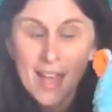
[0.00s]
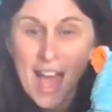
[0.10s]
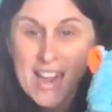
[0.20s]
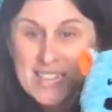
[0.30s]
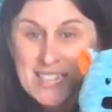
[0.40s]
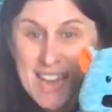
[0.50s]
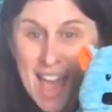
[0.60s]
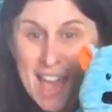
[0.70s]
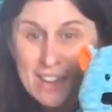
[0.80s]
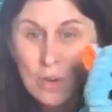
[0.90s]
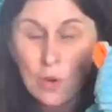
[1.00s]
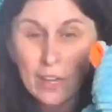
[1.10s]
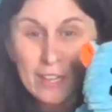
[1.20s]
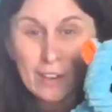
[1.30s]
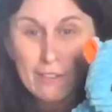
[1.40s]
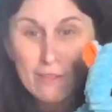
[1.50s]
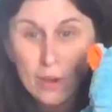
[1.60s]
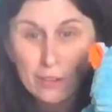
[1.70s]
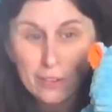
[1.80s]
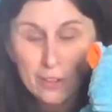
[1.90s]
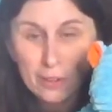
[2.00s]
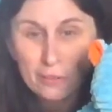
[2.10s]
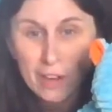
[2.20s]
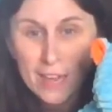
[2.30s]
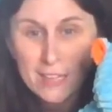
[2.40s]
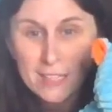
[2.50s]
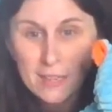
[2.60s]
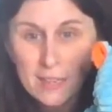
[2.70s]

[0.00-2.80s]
a den or a little fort for your friend.